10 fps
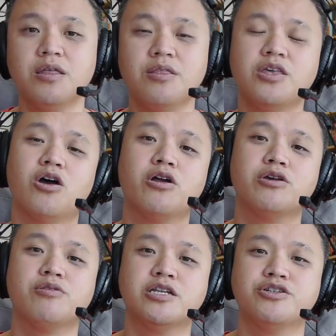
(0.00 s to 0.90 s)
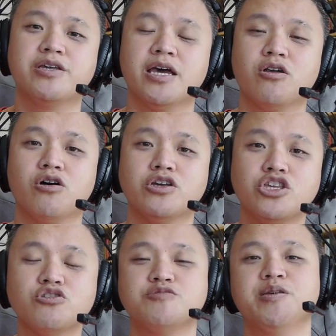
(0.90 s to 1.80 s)
the audio that you get on a
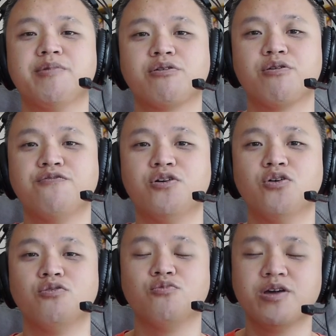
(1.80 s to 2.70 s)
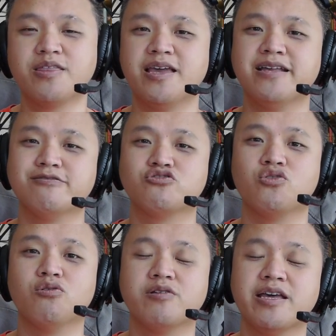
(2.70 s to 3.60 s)
USB microphone with gain
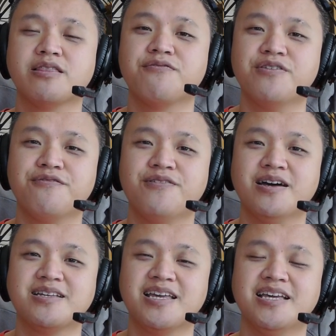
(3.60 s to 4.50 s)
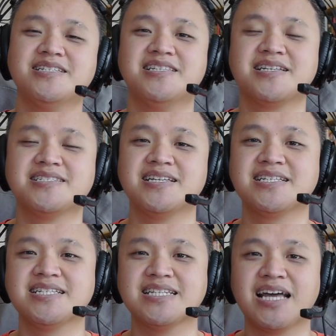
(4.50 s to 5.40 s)
control like the Fifine
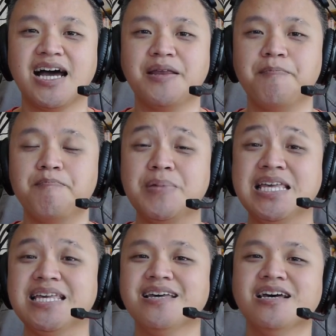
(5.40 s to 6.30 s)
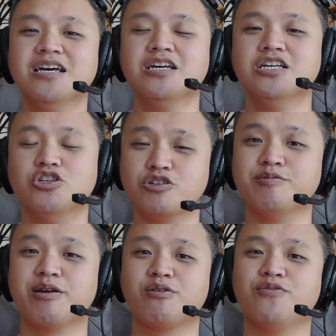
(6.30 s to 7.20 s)
K669B USB
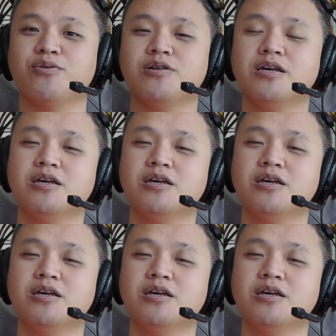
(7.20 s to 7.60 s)
microphone.